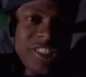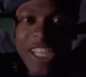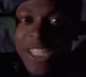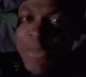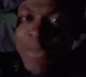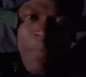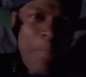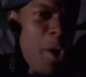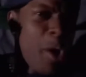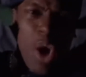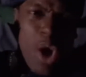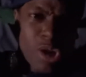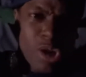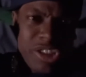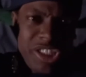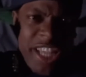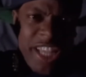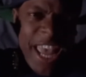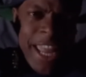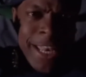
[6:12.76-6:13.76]
just
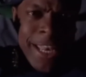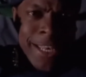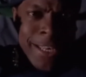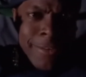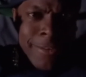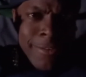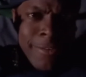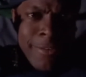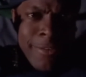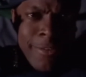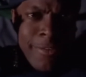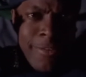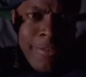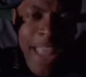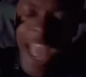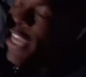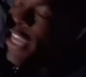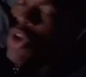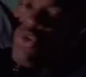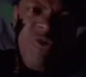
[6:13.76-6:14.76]
bullshitting.
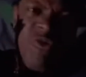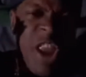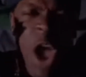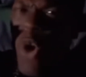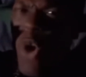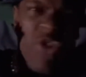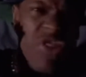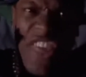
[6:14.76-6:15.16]
And you know